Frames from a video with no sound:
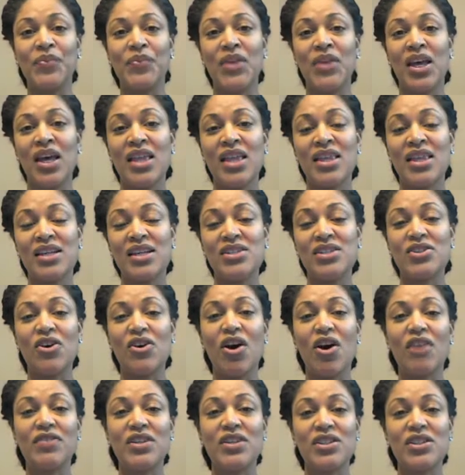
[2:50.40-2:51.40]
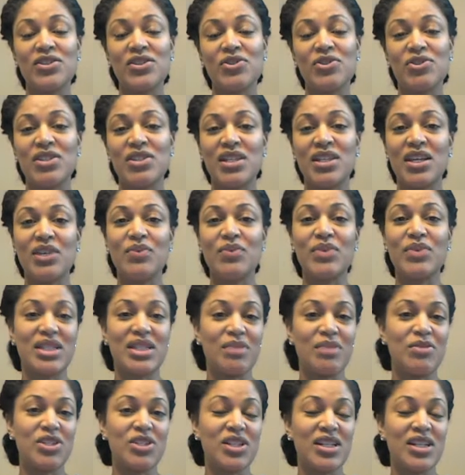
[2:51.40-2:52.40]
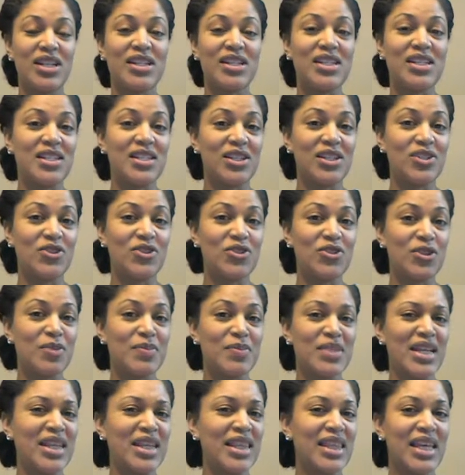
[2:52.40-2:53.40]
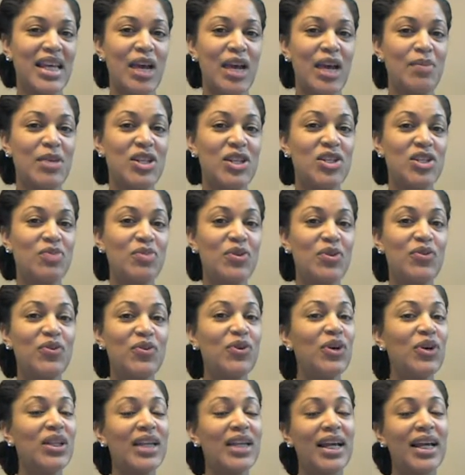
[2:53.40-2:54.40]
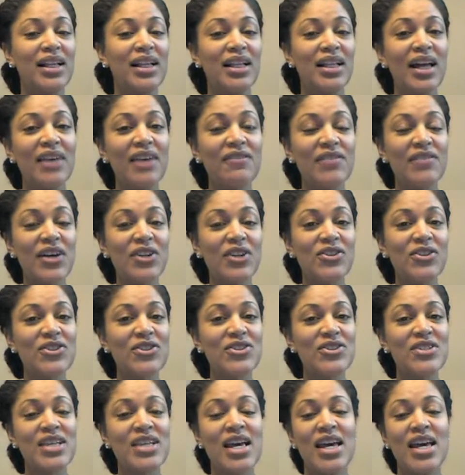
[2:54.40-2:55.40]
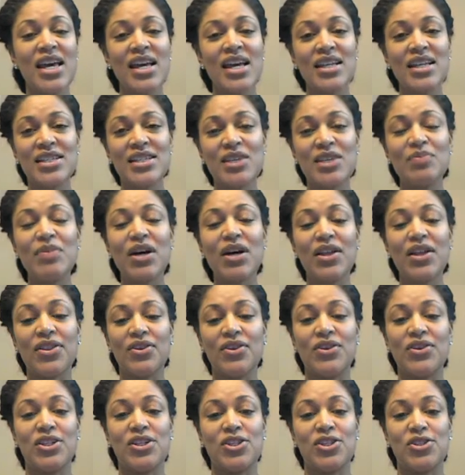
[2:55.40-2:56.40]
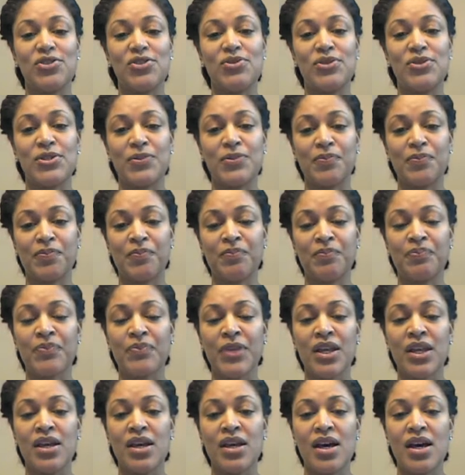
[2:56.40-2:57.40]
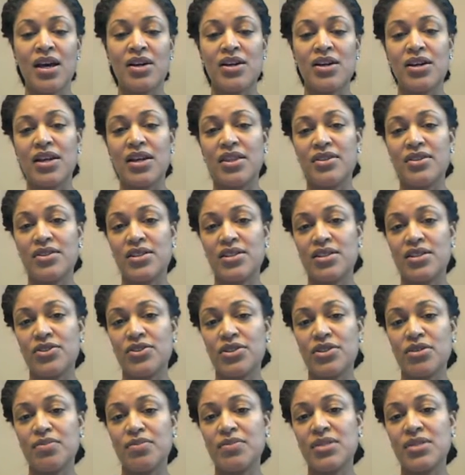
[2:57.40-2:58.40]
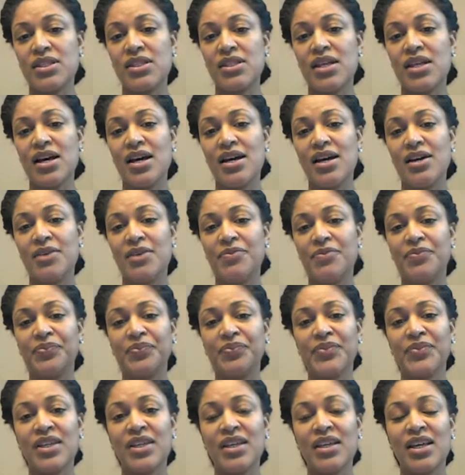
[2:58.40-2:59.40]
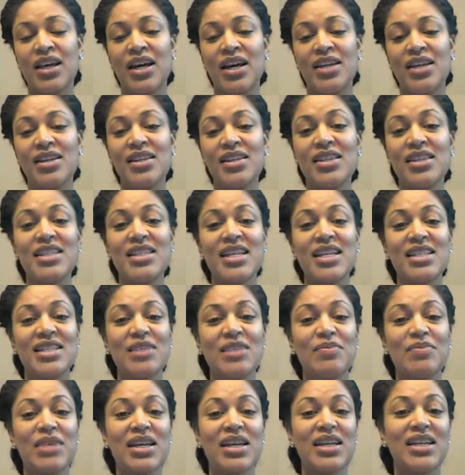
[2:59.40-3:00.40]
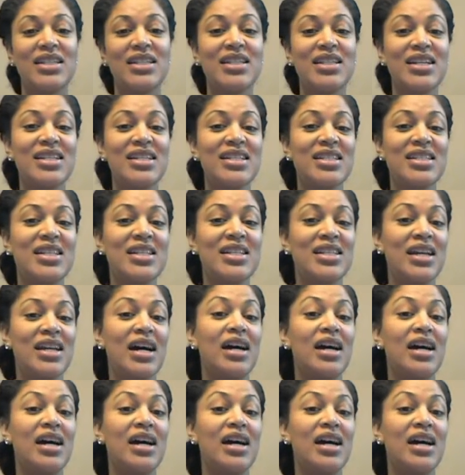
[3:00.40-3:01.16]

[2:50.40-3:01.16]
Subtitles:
That is often associated with some genetic syndromes, I think I mentioned before, like Klinefelter's, and some other issues, other syndromes. Another test that might get done is a